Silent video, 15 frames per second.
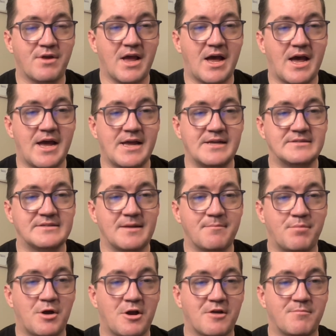guys and
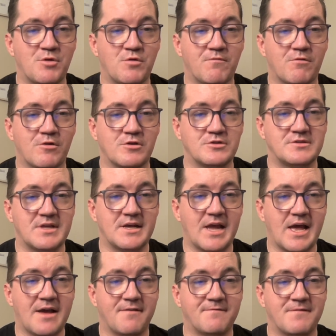puck movers. They
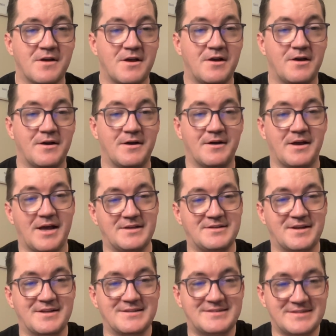have, as
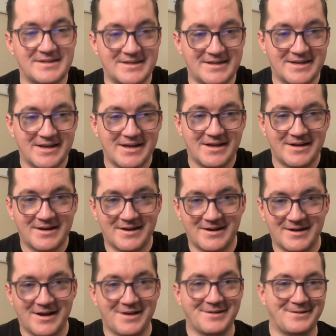you can see,
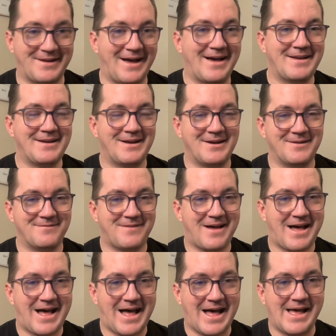a lot of
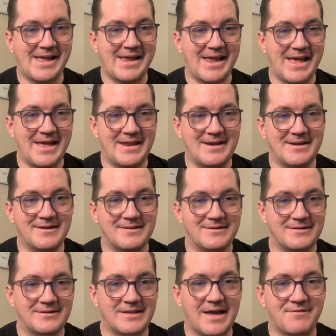high-end
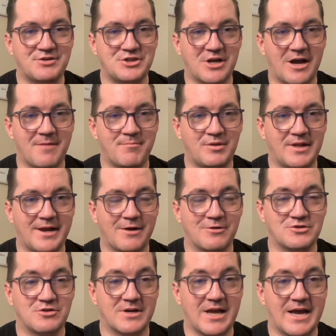left shot
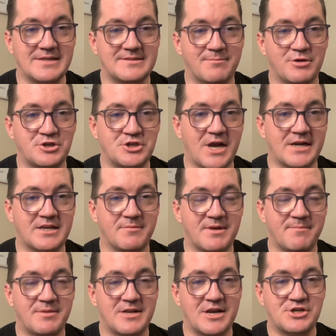players or guys that project to be
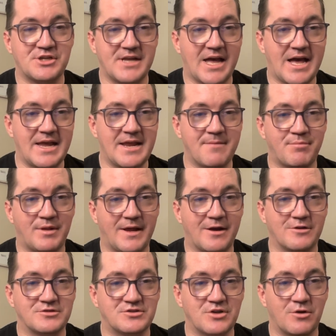potentially high-end
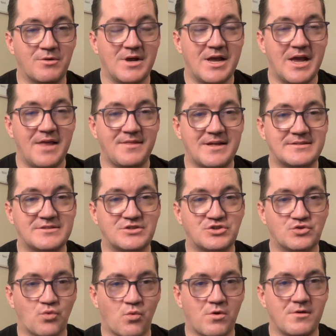players. So that's
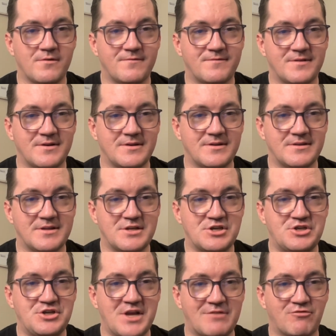sort of the
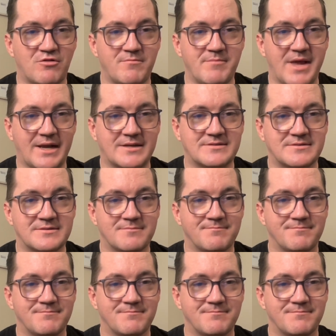general mix